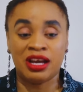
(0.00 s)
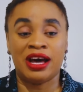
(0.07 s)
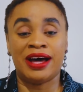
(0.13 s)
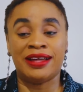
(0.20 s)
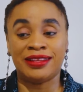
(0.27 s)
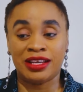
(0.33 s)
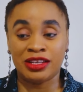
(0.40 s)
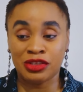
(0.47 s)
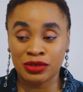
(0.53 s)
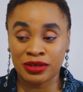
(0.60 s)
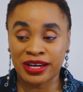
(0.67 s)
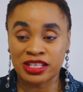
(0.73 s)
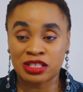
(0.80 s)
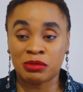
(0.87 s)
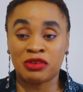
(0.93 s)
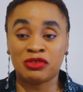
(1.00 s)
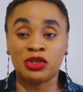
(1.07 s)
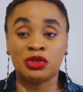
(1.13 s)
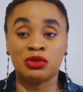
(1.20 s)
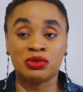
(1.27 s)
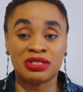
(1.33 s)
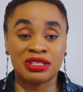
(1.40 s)
And then you guys, some of you,
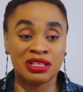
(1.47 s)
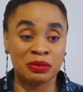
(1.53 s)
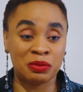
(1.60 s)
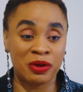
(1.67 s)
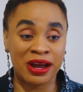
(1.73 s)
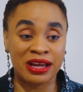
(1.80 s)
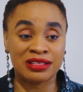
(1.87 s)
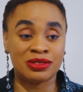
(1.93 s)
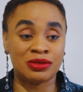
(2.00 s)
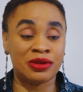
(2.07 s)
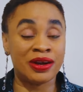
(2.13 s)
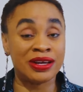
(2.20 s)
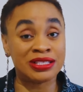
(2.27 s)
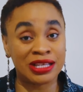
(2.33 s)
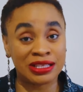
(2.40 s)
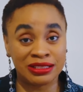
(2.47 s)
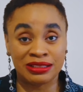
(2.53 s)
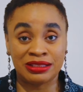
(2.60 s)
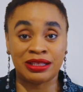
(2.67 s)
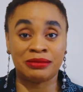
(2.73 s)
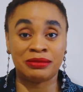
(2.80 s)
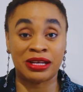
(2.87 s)
you see the price, you now enter the
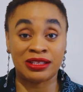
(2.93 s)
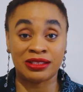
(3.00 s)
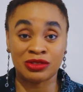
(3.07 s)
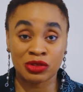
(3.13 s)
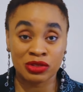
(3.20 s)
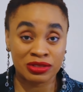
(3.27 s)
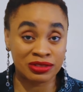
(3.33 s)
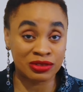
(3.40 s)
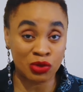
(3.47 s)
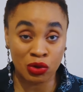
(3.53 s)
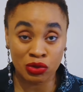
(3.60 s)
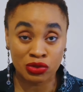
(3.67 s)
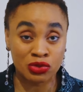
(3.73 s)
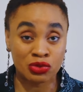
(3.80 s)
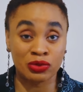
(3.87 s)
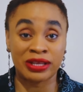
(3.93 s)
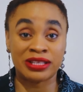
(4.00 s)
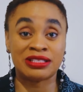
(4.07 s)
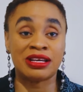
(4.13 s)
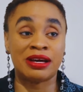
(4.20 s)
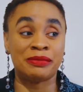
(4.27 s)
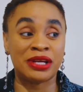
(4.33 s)
DM that did not call you to
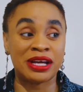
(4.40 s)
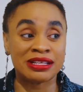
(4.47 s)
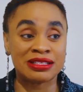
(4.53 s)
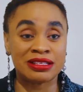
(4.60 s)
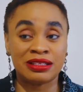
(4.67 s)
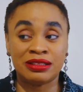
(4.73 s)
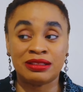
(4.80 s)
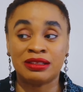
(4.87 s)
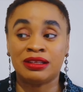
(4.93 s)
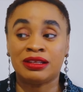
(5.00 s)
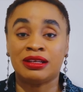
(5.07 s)
enter and be asking,